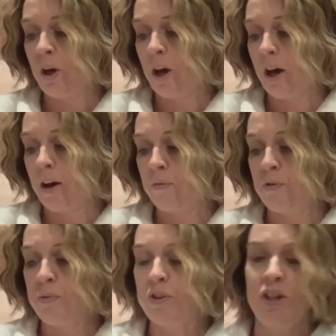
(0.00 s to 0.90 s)
um, from
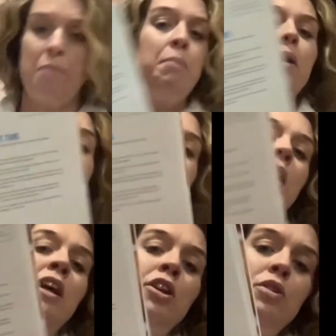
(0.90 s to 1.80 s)
using like butter
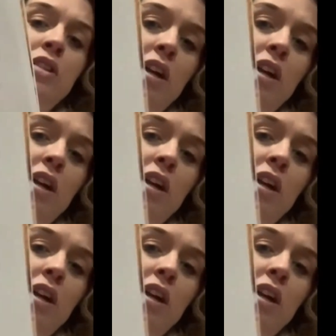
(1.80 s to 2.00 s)
and use like a